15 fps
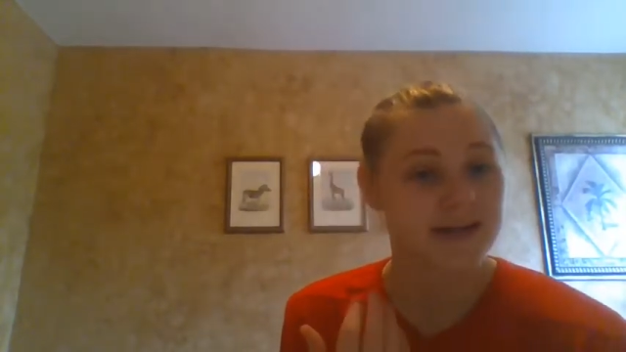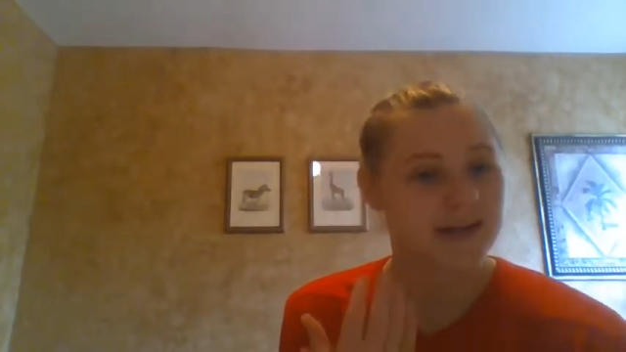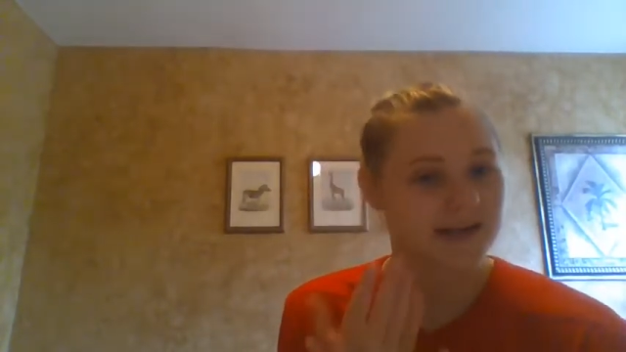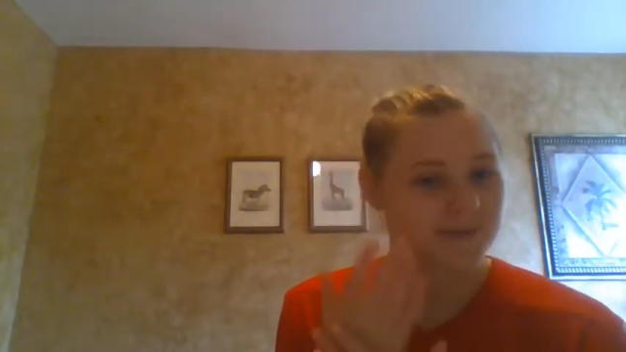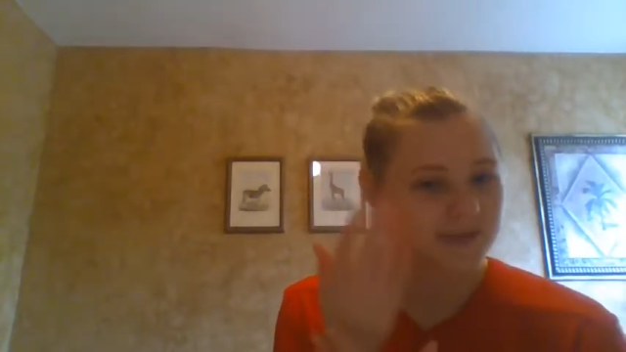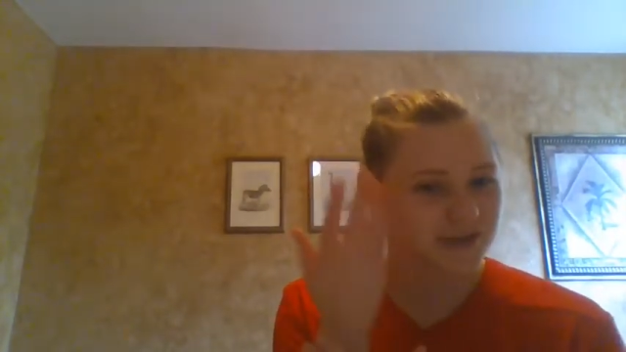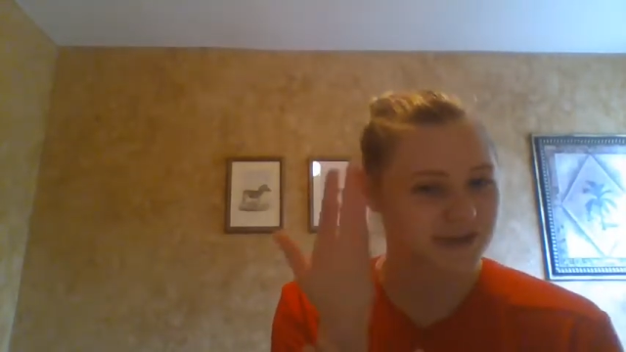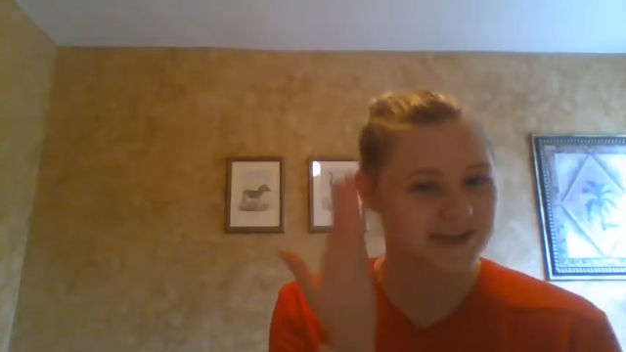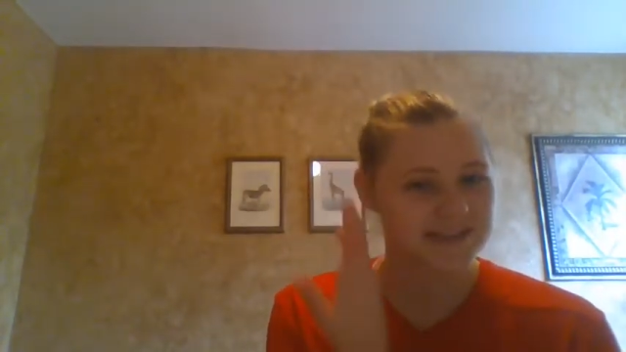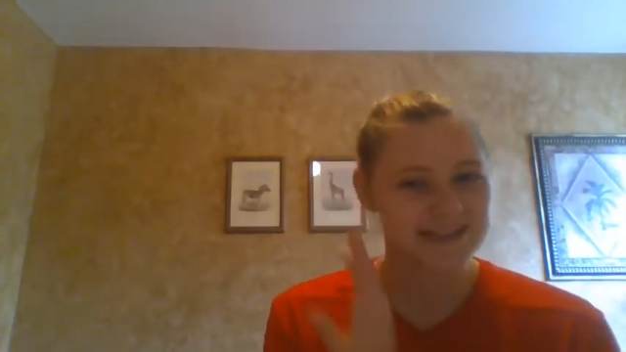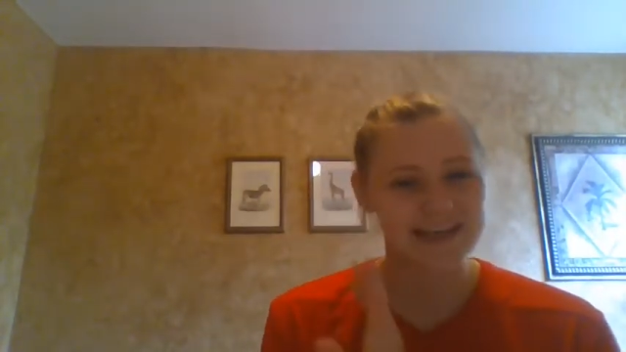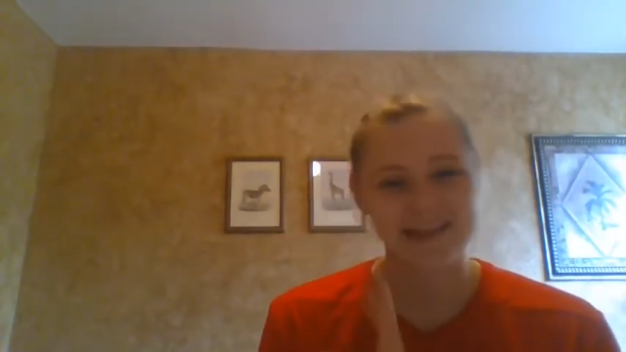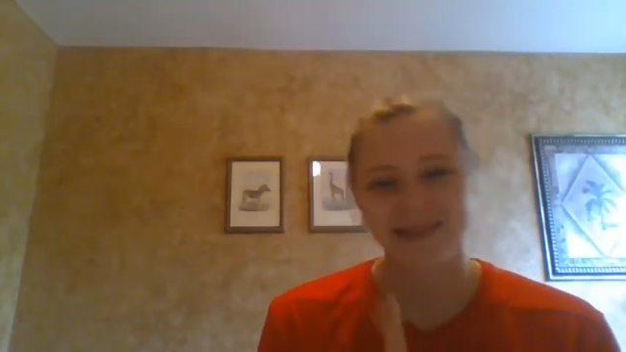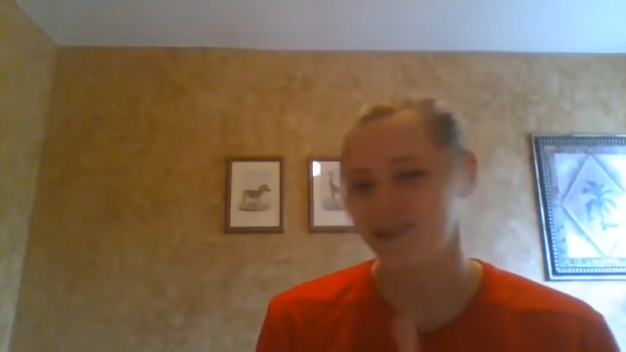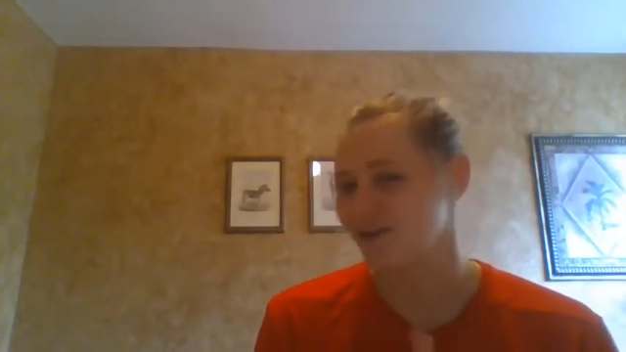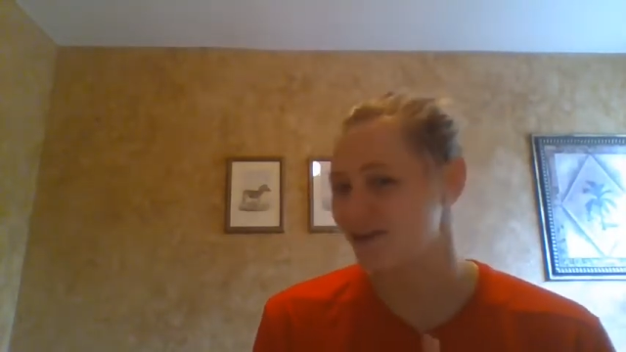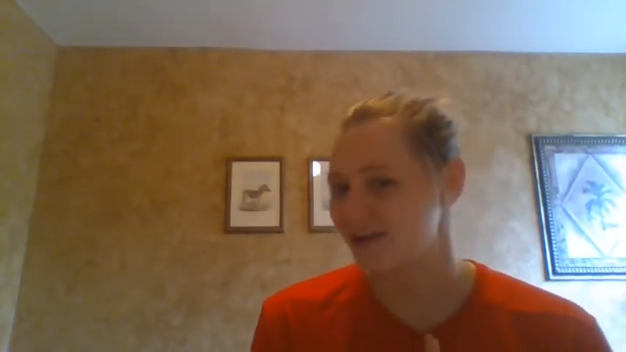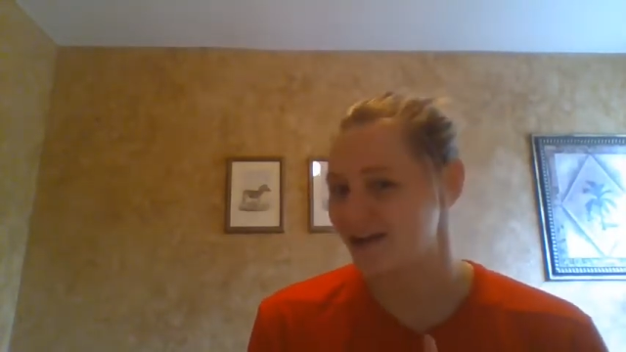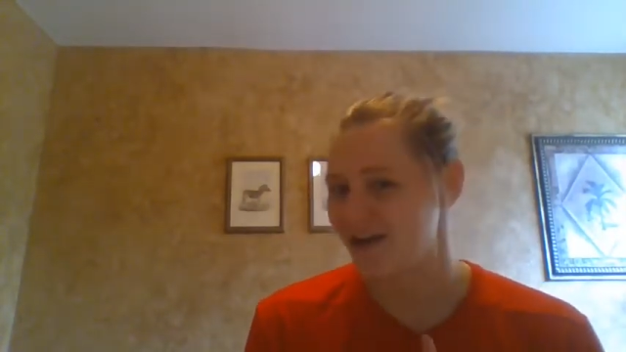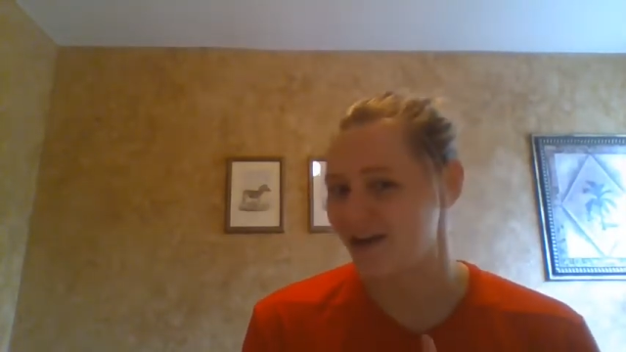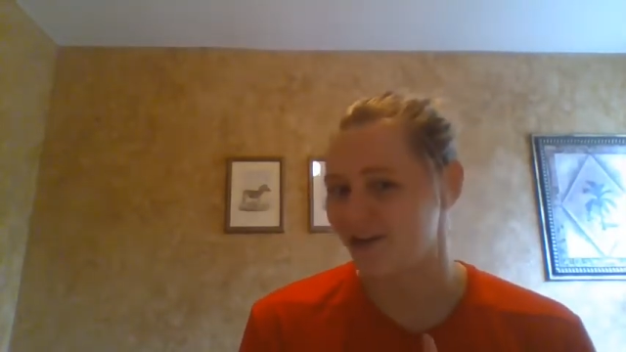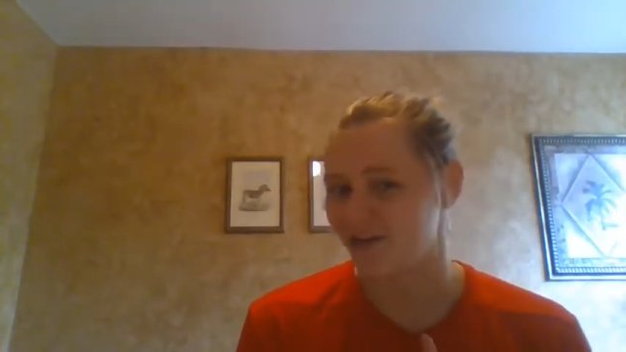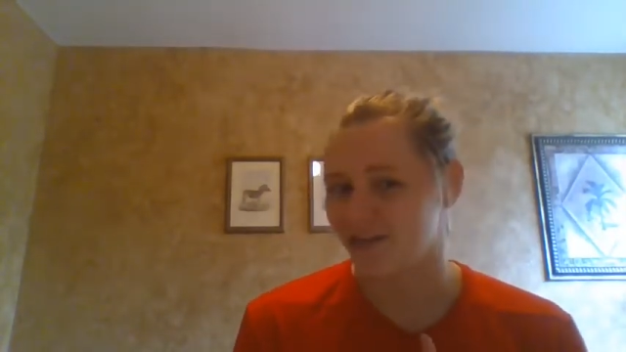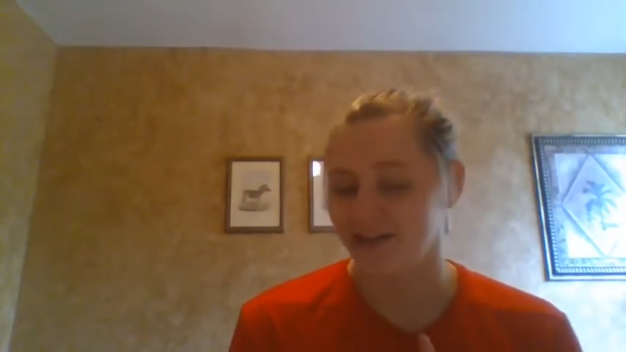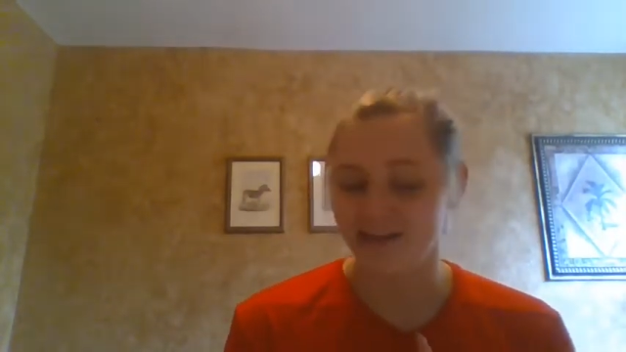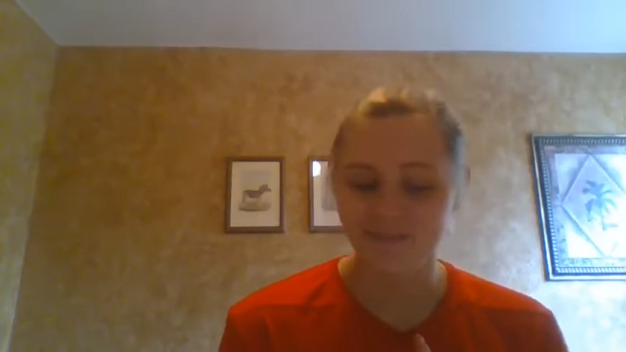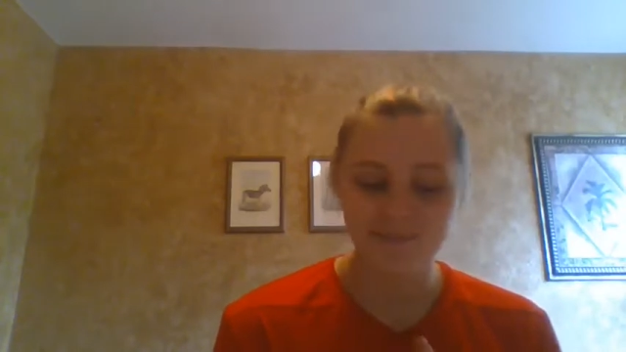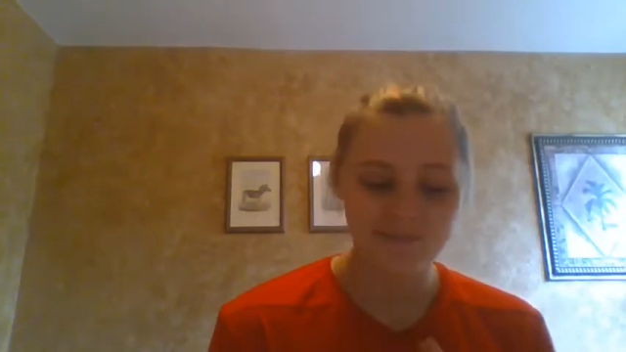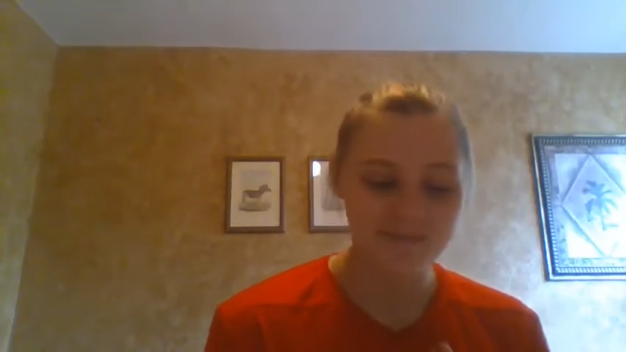keeps your skin looking healthy.